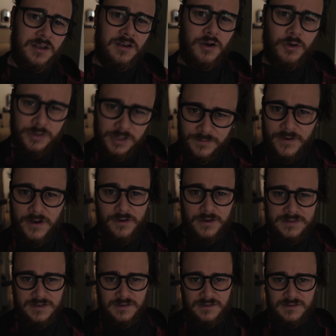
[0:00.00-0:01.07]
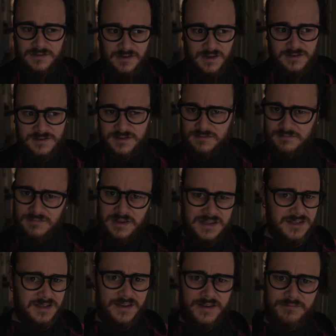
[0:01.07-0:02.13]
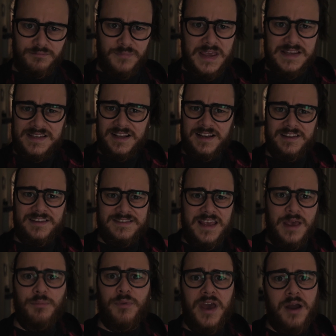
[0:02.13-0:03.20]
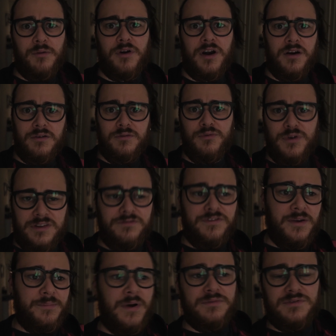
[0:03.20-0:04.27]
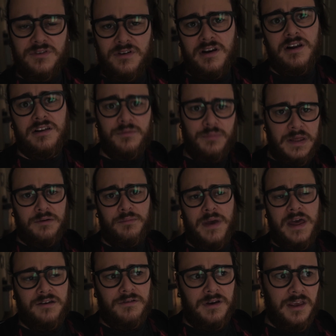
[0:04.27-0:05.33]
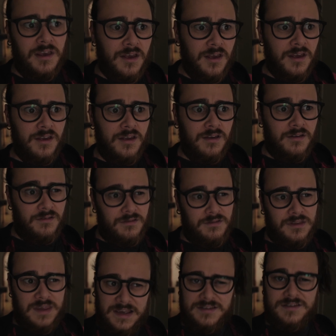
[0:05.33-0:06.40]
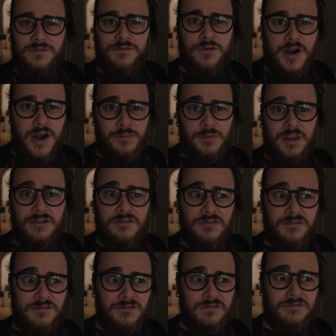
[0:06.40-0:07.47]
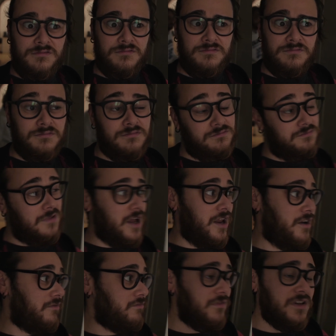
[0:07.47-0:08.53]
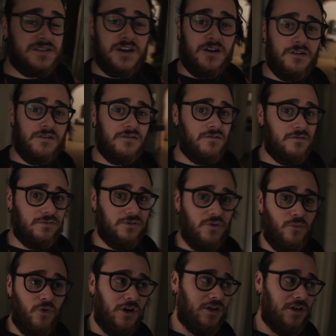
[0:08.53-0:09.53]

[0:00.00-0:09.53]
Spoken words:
autofocus it's basically the same camera with a flip out screen and a better battery. The XT4, I mean. I don't know. Let's go do more